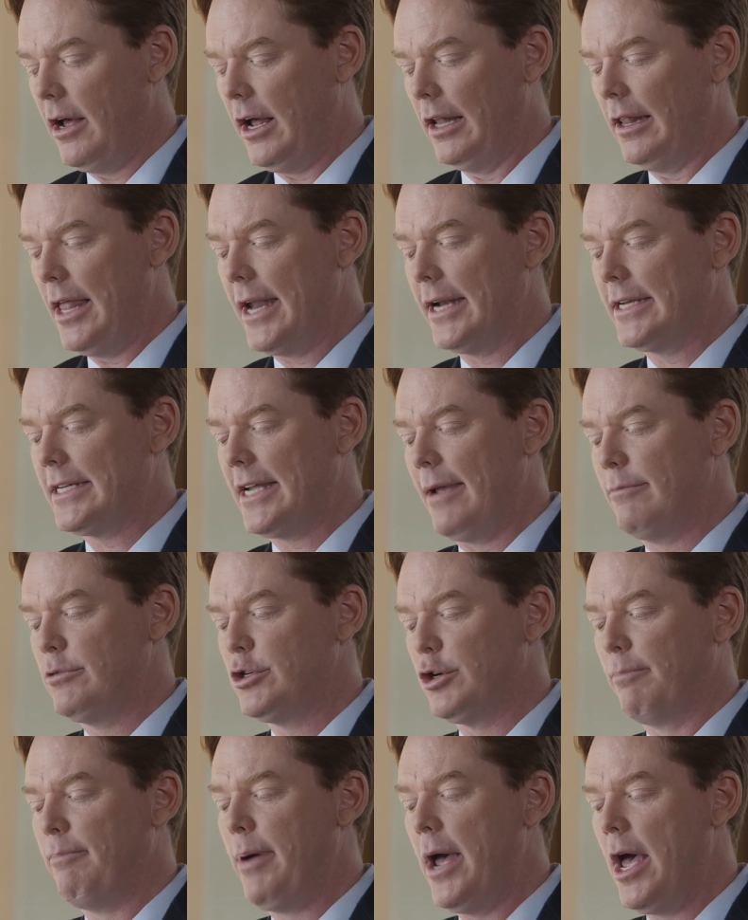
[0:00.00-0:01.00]
A lot of times
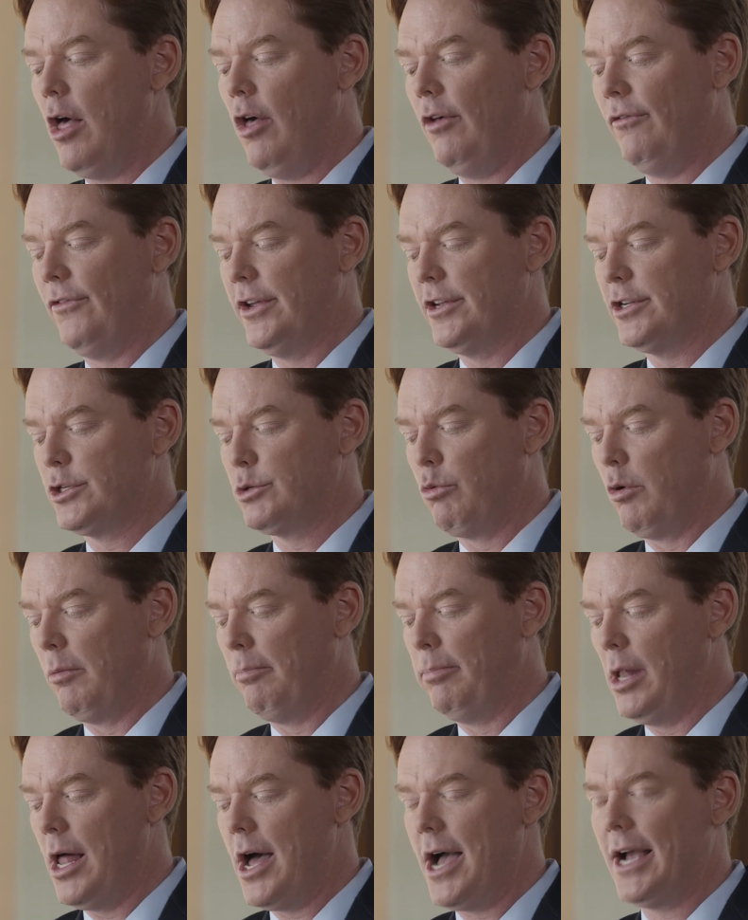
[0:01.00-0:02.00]
your pelvis will
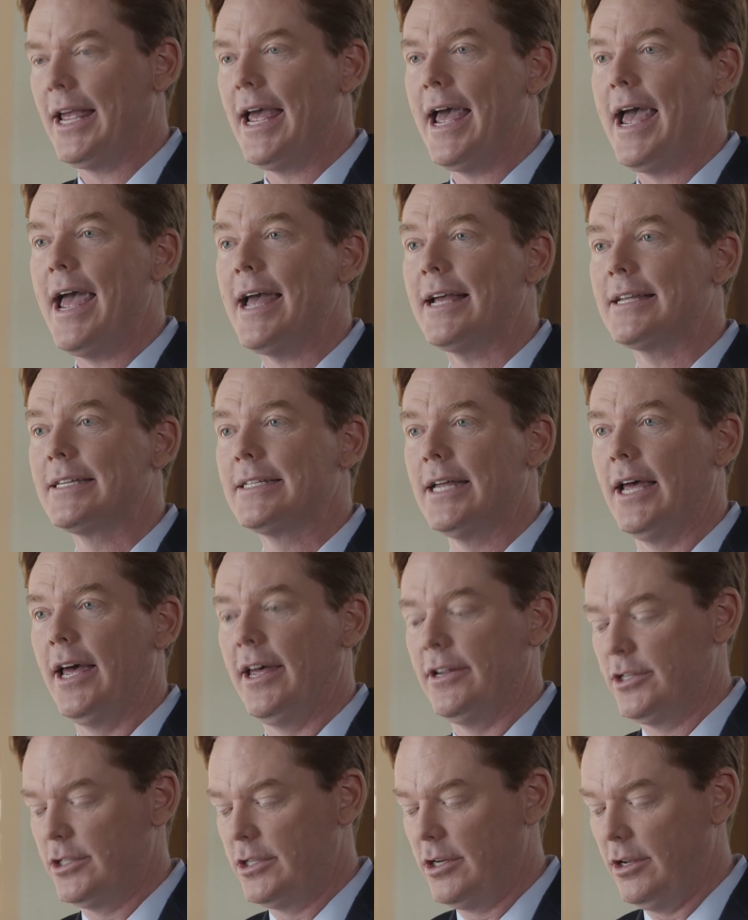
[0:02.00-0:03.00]
block
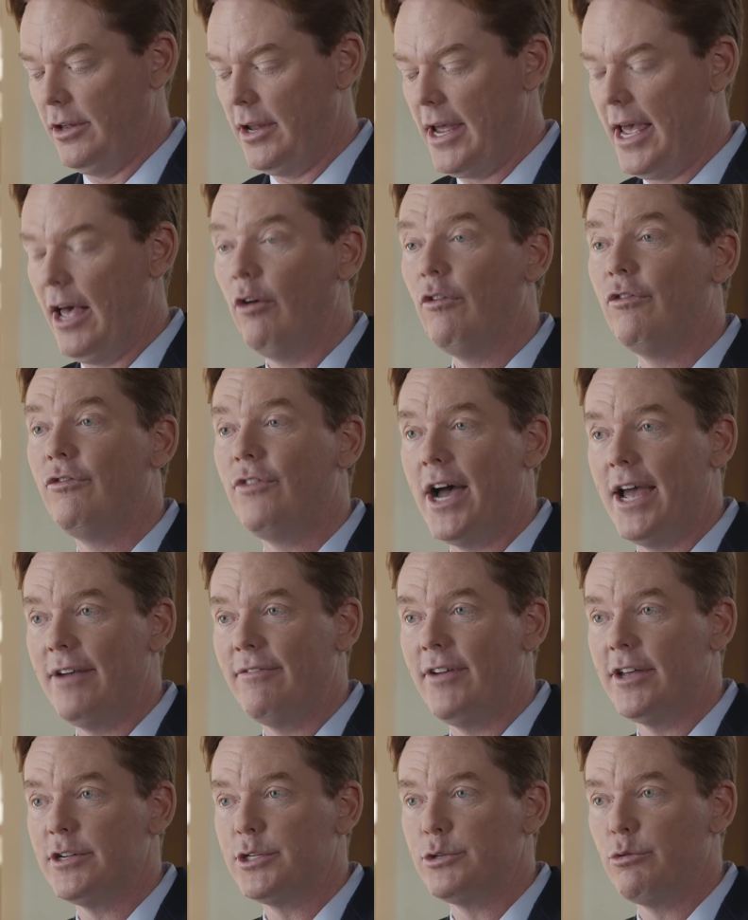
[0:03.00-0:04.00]
access to
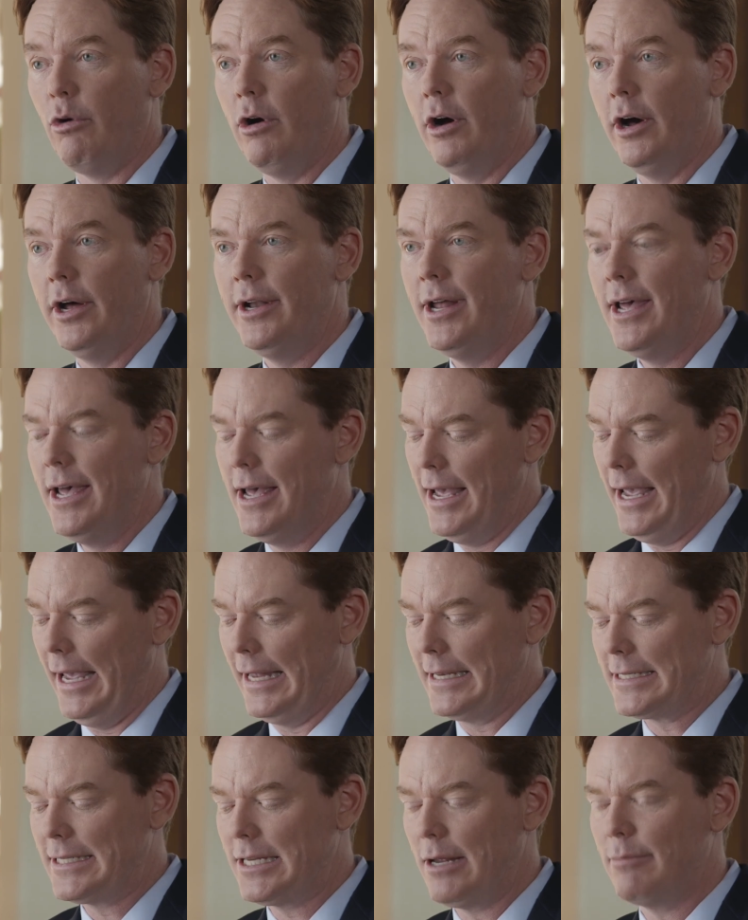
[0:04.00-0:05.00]
L5-S1
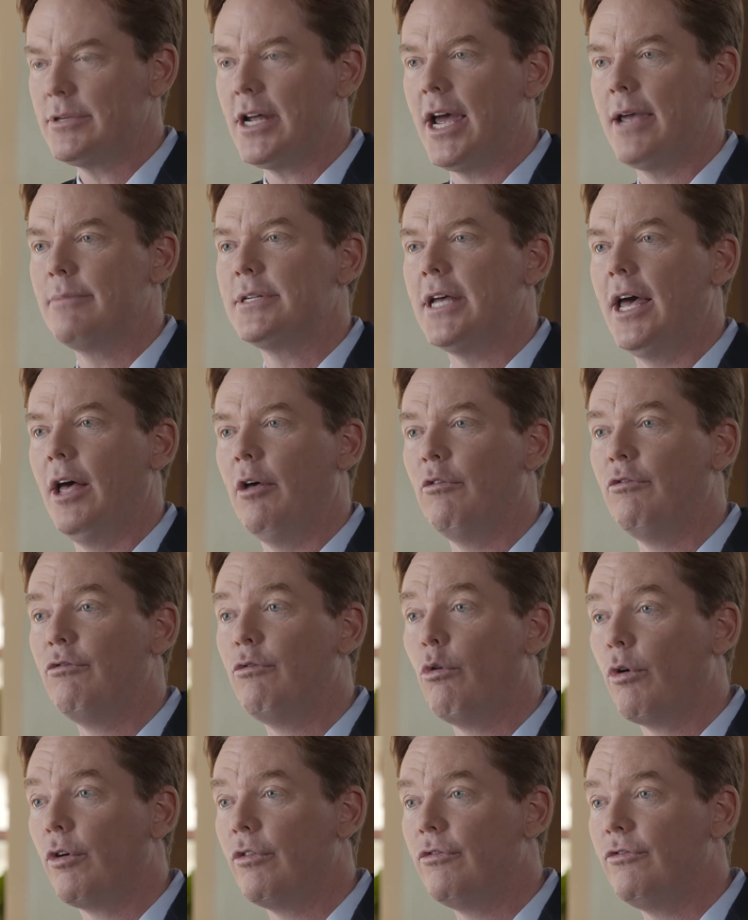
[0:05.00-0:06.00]
and sometimes
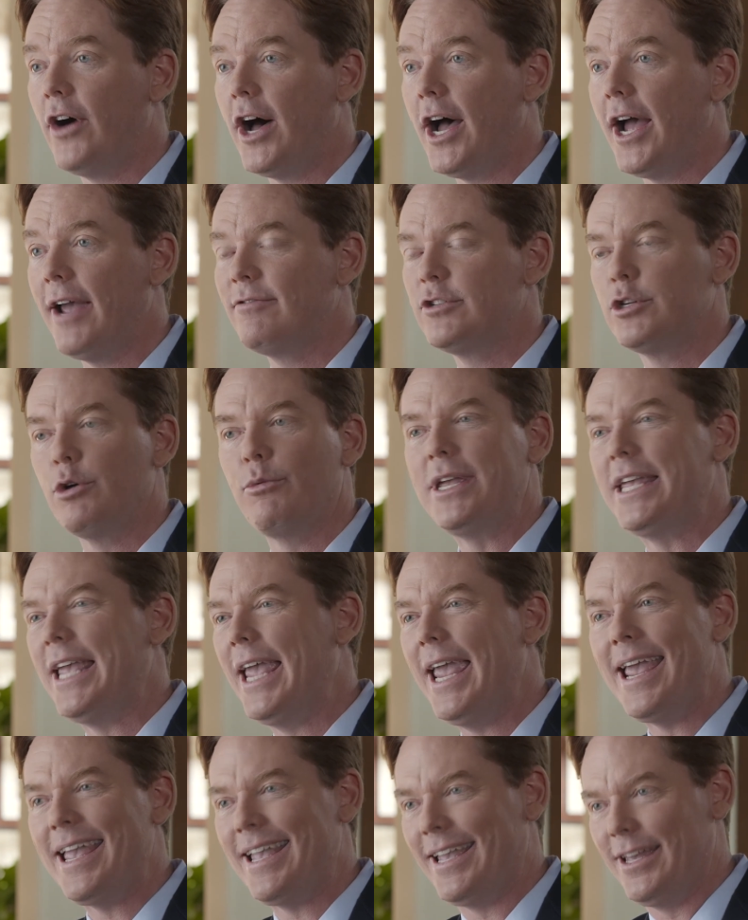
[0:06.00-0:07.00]
L4-5, so we
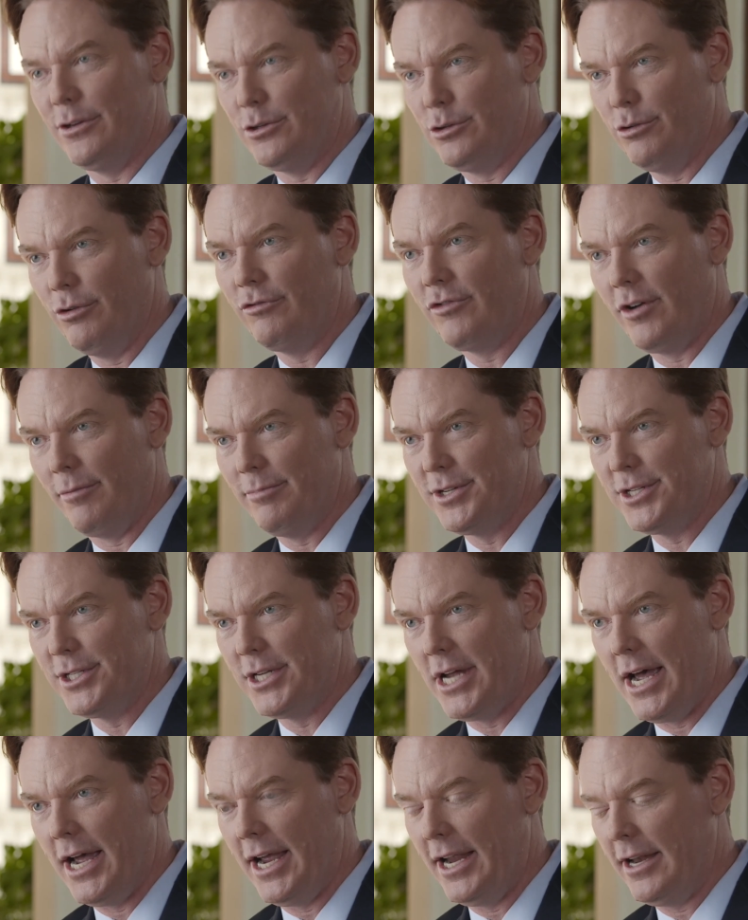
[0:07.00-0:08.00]
can't get to it from the
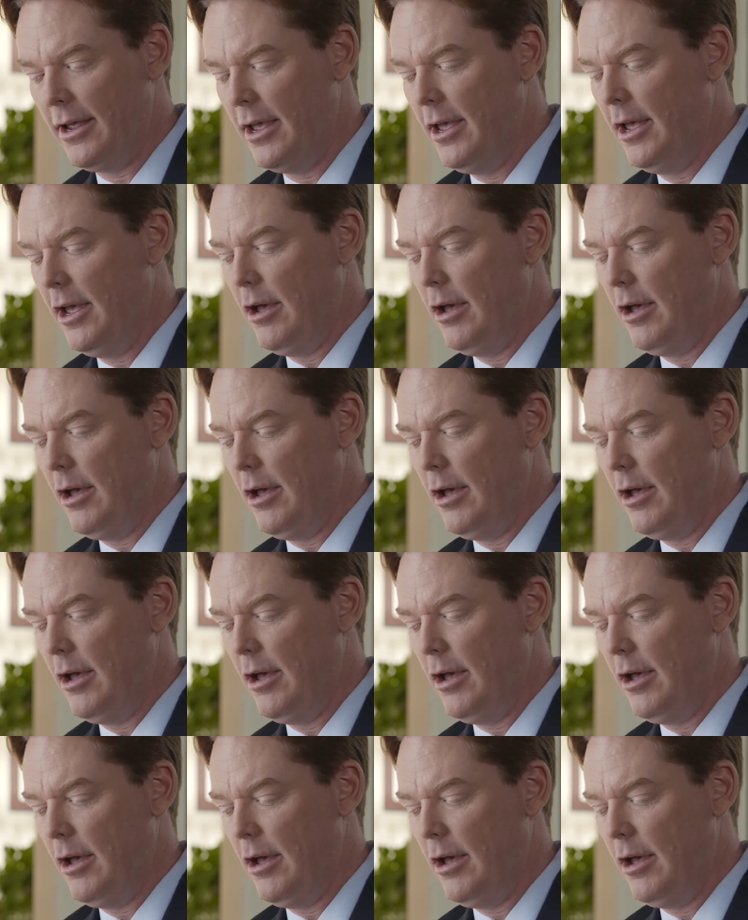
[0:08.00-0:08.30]
side.